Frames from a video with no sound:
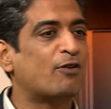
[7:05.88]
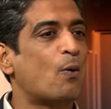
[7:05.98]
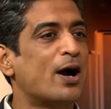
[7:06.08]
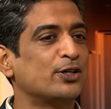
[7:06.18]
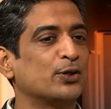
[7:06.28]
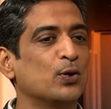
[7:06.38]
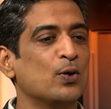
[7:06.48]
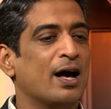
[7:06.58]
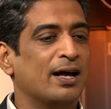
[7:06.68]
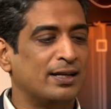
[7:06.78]
if I were to
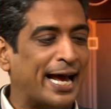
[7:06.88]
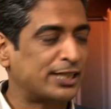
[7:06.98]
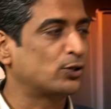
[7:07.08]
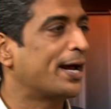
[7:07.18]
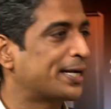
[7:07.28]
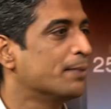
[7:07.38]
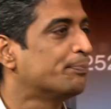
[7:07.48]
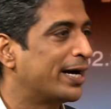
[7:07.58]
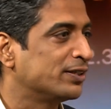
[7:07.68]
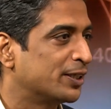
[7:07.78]
do a like-to-like
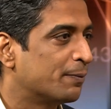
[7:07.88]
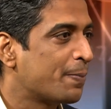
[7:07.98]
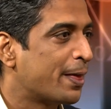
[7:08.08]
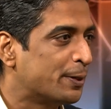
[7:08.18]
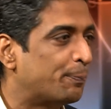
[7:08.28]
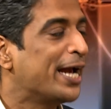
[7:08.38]
comparison, the